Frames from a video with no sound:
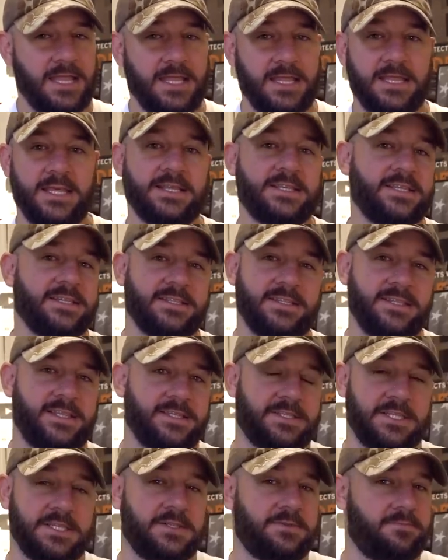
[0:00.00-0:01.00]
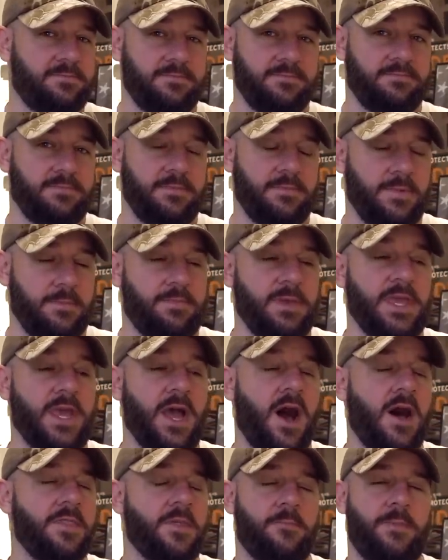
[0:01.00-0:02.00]
this is
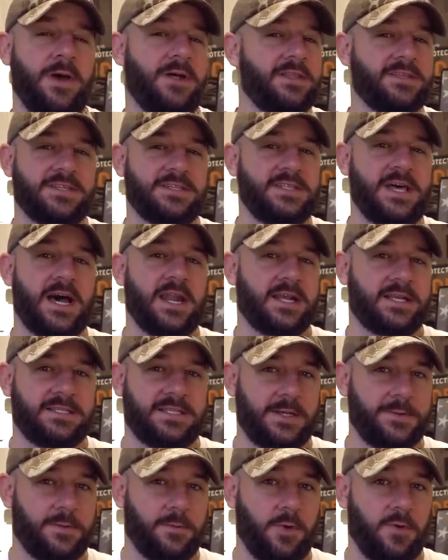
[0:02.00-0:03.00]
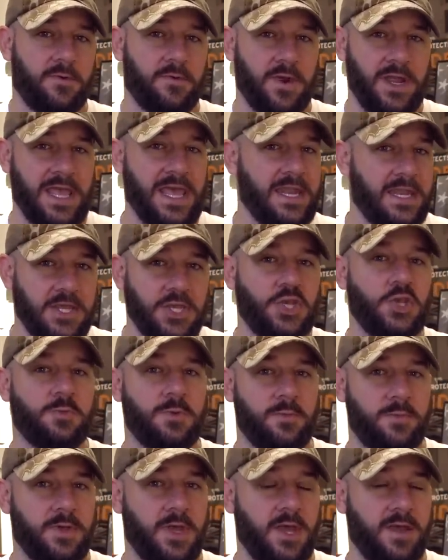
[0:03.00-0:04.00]
beyond the pale. This is not acceptable for any
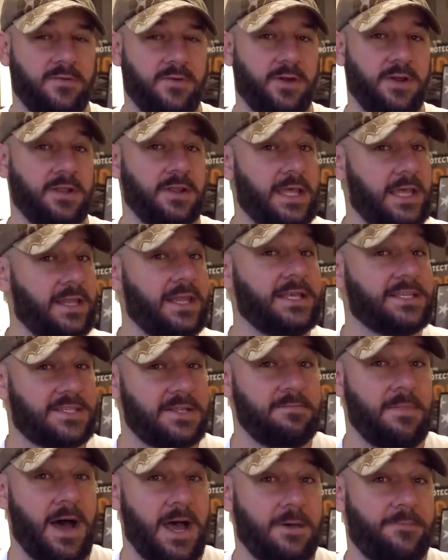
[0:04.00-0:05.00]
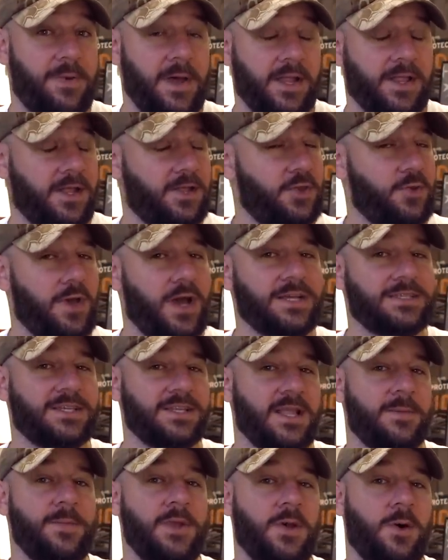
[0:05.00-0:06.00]
human behavior, at least in my opinion. You guys can
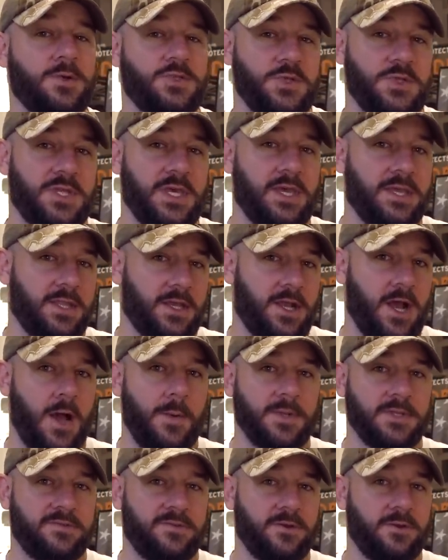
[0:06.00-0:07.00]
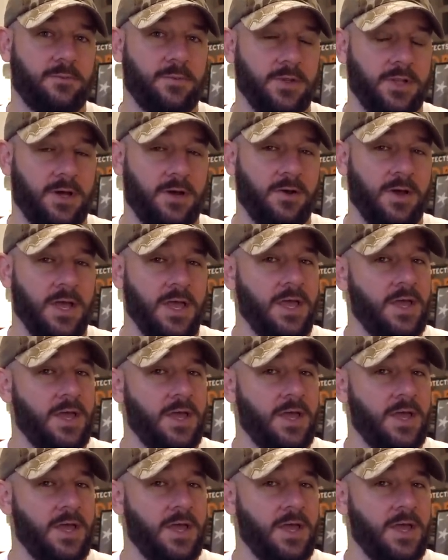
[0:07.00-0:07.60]
let me know what you think in the comments field below.